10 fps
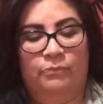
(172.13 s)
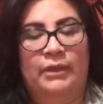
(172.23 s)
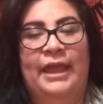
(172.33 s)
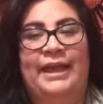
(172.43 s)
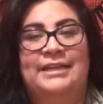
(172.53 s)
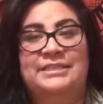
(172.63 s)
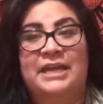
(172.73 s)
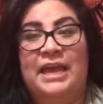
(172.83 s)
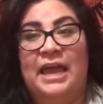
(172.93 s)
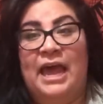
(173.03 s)
And
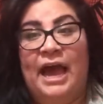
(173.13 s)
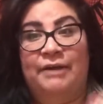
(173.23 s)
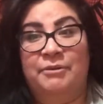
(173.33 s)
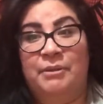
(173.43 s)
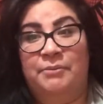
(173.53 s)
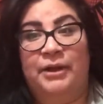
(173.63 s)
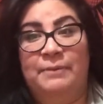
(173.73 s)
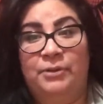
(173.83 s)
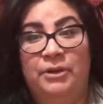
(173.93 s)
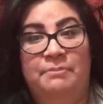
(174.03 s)
I remember I
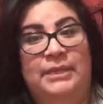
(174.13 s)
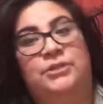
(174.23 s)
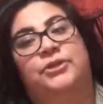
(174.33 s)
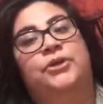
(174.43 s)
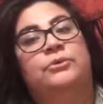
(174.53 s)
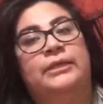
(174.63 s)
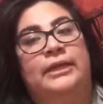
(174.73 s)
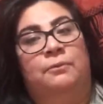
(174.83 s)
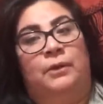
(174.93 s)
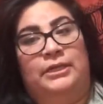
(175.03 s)
put a mental note that I
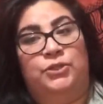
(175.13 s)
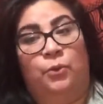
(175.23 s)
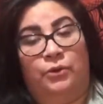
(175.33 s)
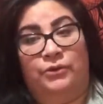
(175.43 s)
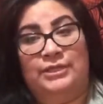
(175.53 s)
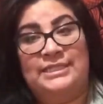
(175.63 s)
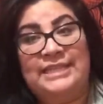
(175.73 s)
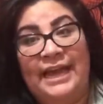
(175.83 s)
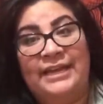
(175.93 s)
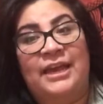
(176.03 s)
wanted to order this
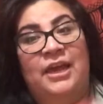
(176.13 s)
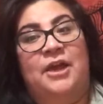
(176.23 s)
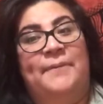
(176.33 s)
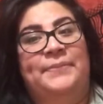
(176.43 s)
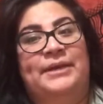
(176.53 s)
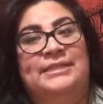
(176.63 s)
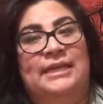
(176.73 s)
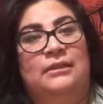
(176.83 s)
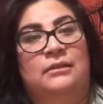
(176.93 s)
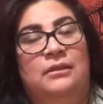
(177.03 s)
deck because I
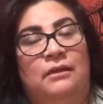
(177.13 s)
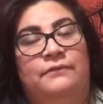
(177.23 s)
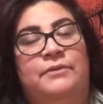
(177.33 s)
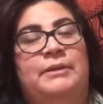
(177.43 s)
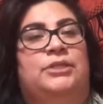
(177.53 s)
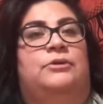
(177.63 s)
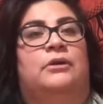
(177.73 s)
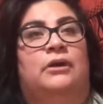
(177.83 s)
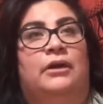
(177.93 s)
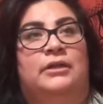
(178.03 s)
love the major
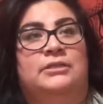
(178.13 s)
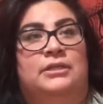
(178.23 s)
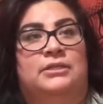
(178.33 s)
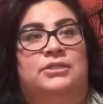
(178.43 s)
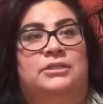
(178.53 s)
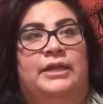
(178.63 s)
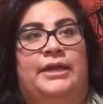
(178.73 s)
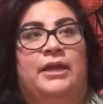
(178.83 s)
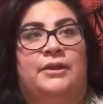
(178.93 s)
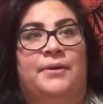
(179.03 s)
arcanas and it's just like
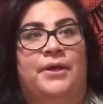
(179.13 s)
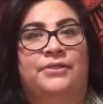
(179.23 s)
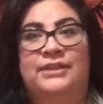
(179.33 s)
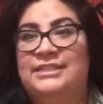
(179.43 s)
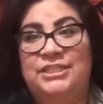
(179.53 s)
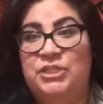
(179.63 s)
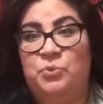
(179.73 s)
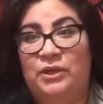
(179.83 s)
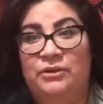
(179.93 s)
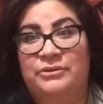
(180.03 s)
this is just
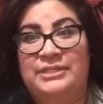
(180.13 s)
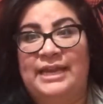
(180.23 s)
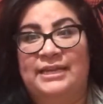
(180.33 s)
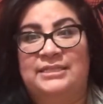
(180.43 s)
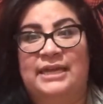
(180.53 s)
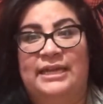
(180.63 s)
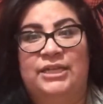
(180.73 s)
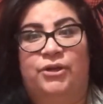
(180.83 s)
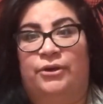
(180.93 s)
one of those decks that you're